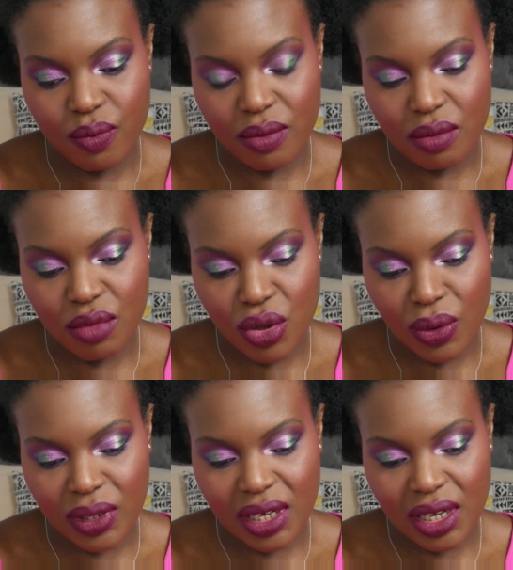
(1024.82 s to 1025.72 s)

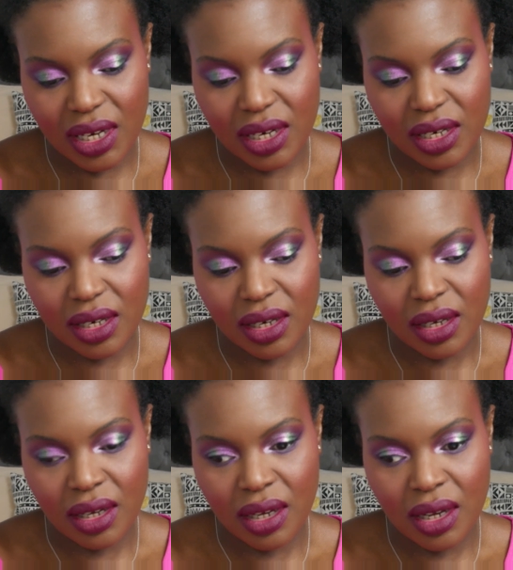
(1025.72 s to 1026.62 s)
muted,
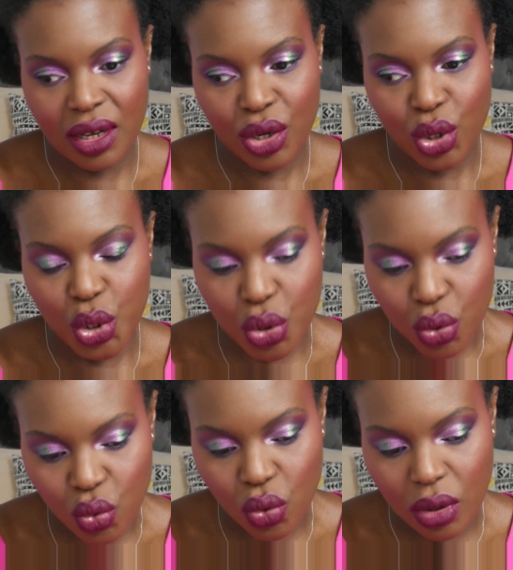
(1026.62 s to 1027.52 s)

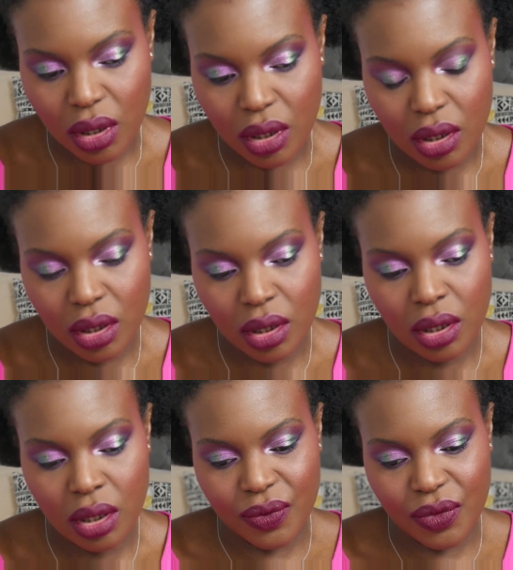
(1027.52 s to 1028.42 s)
cool
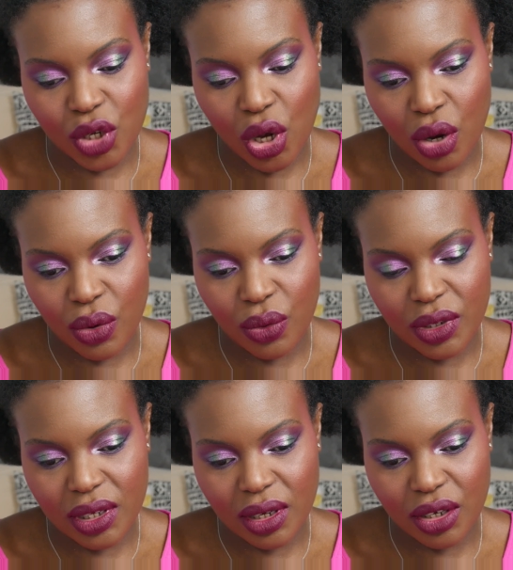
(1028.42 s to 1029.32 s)

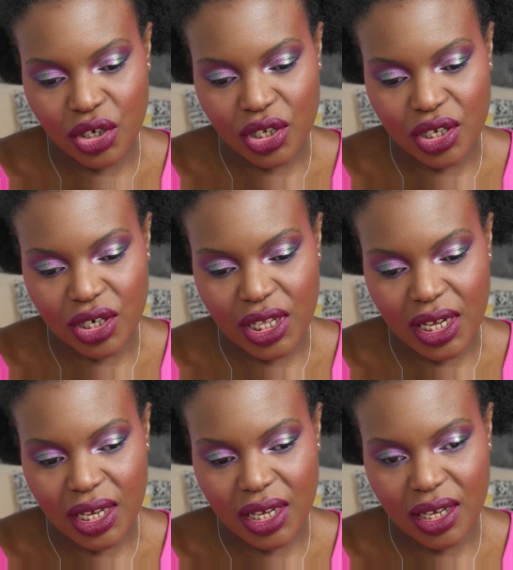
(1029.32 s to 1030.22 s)
tones, and I just
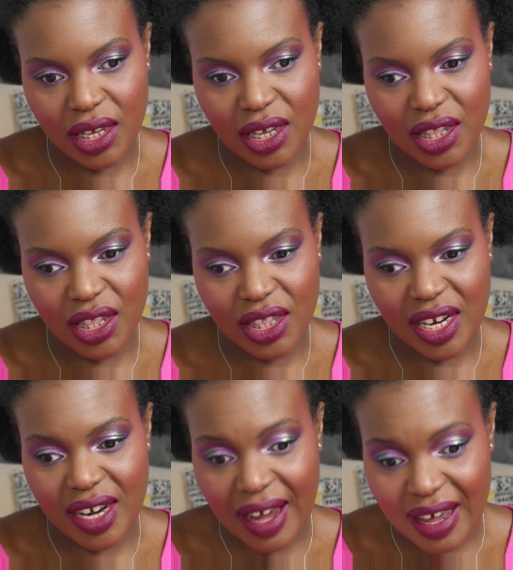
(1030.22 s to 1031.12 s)
think the
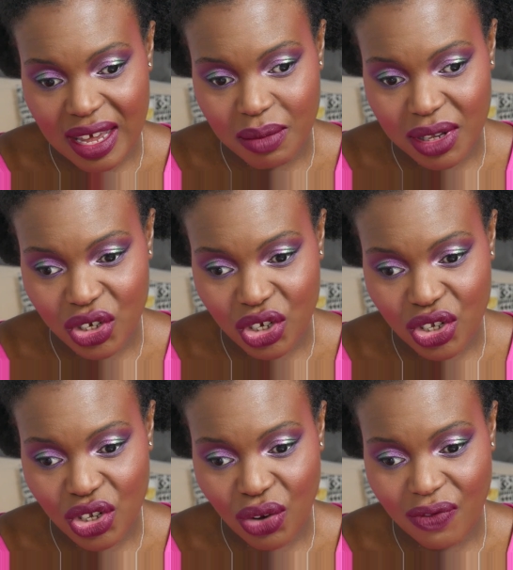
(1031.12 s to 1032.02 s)
name is
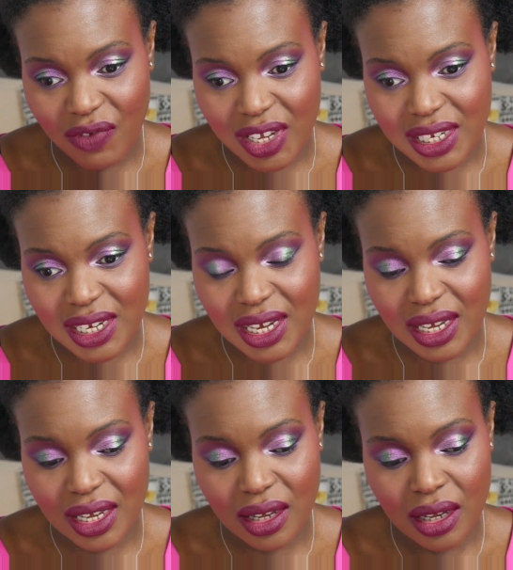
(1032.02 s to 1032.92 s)
just so
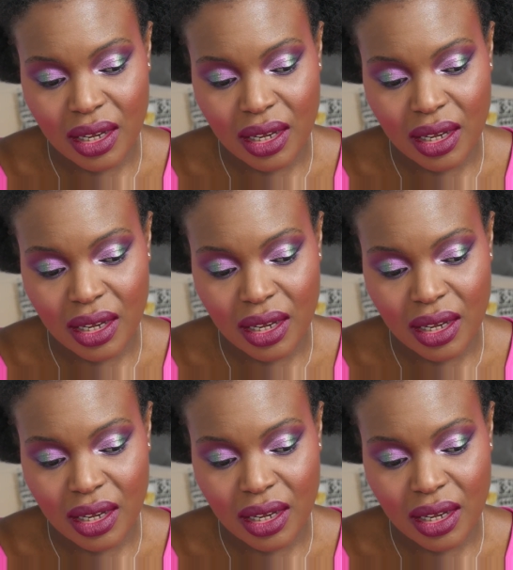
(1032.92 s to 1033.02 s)
fitting.